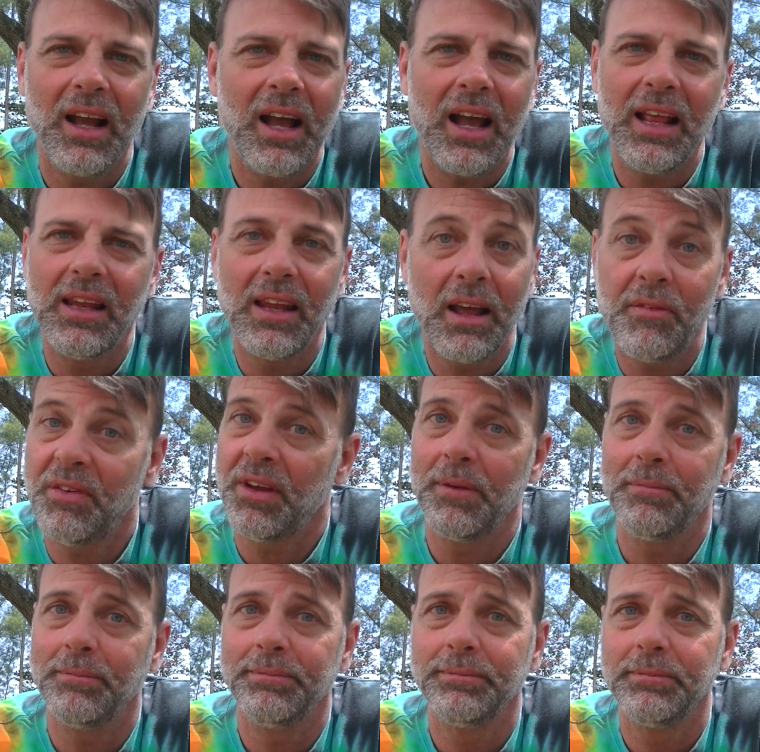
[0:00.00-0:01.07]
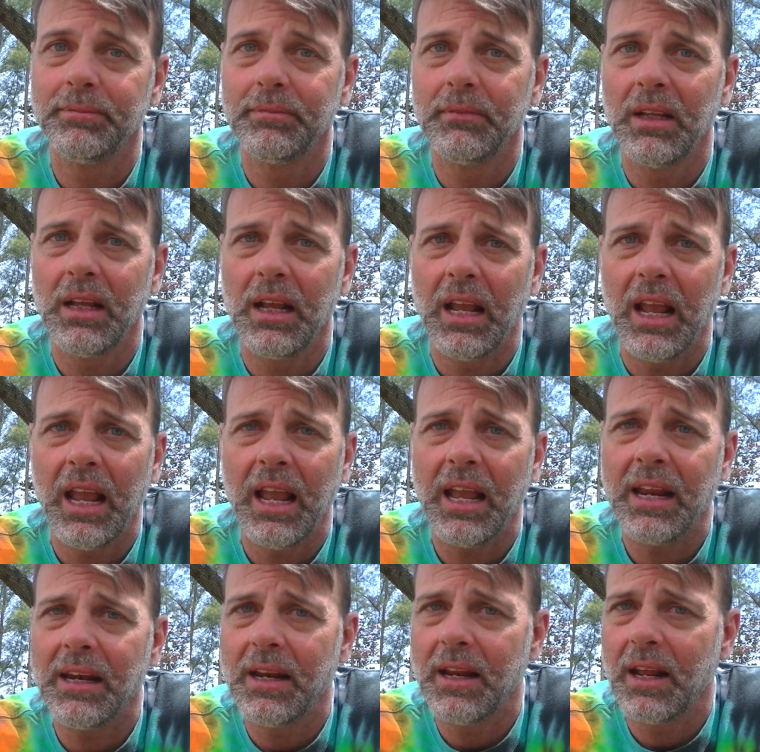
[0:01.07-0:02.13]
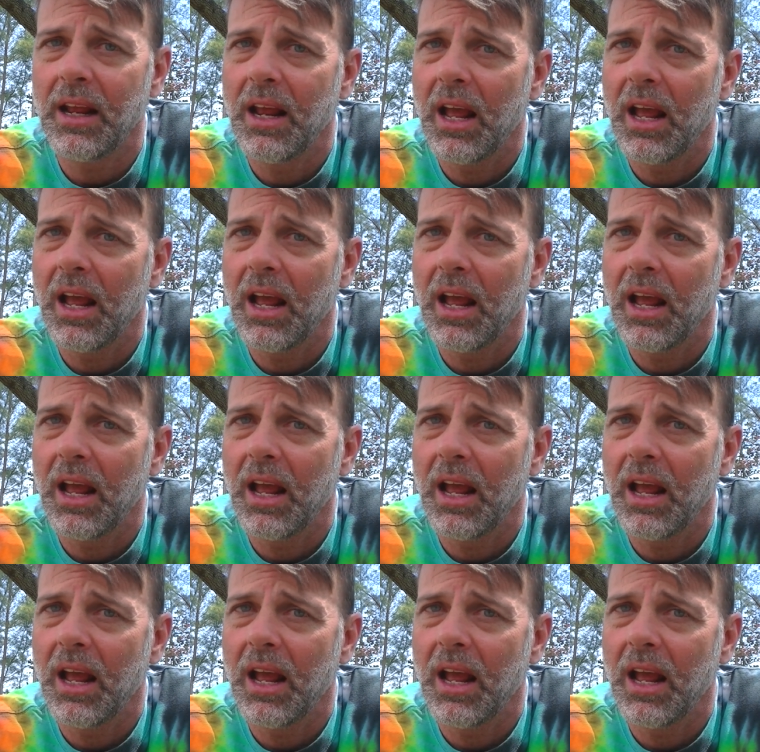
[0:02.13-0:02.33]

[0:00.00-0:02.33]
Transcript: I love him, and